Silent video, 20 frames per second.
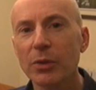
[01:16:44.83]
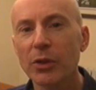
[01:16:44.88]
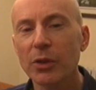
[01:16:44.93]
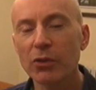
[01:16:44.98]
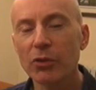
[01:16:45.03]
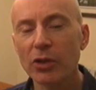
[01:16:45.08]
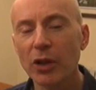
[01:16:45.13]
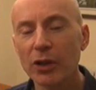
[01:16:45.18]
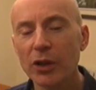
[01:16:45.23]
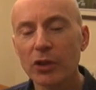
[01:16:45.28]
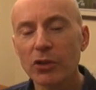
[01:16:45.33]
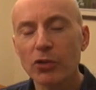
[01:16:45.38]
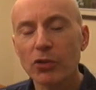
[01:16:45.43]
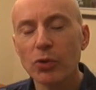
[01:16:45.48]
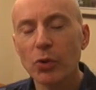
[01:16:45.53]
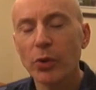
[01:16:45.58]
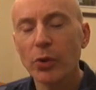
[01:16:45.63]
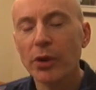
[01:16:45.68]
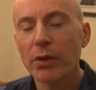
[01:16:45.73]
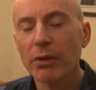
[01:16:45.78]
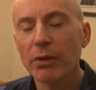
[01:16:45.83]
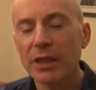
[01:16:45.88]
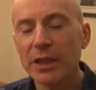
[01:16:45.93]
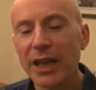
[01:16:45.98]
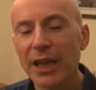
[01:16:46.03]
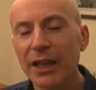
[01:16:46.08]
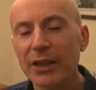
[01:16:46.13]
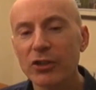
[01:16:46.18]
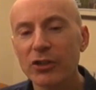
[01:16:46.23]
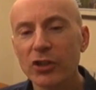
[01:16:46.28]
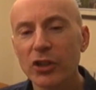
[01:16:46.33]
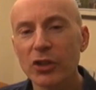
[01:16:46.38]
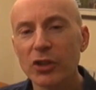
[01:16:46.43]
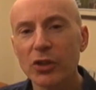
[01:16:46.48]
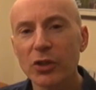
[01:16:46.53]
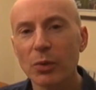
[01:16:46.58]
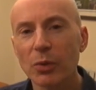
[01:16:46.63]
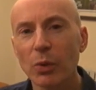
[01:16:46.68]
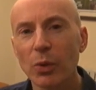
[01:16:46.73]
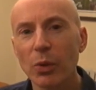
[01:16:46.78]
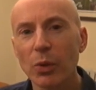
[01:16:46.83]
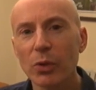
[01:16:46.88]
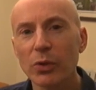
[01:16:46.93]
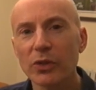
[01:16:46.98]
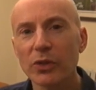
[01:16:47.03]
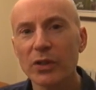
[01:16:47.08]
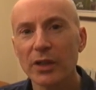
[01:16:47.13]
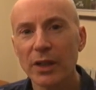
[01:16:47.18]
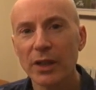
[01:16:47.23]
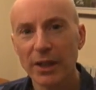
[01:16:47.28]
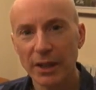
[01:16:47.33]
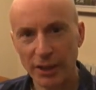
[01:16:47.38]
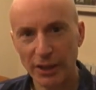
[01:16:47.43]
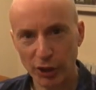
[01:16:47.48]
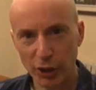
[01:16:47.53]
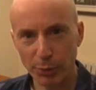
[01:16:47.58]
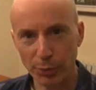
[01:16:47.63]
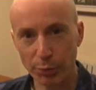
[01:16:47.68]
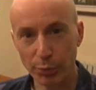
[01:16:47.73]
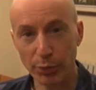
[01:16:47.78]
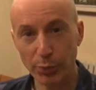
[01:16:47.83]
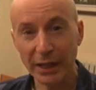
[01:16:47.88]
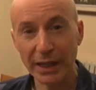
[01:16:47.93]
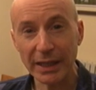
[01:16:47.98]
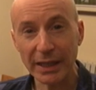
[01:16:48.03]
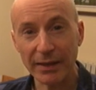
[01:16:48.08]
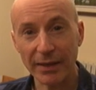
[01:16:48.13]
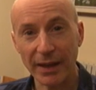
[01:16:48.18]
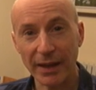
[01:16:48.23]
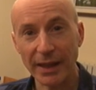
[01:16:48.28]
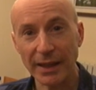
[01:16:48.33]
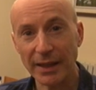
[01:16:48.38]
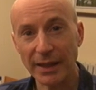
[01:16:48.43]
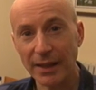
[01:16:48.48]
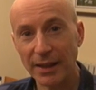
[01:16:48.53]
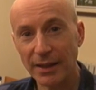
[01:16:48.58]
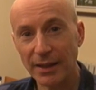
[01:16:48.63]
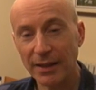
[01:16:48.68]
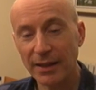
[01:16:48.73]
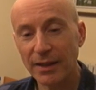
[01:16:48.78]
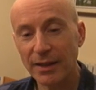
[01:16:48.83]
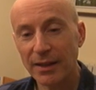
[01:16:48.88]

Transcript: to you try to draw your attention towards your breathing,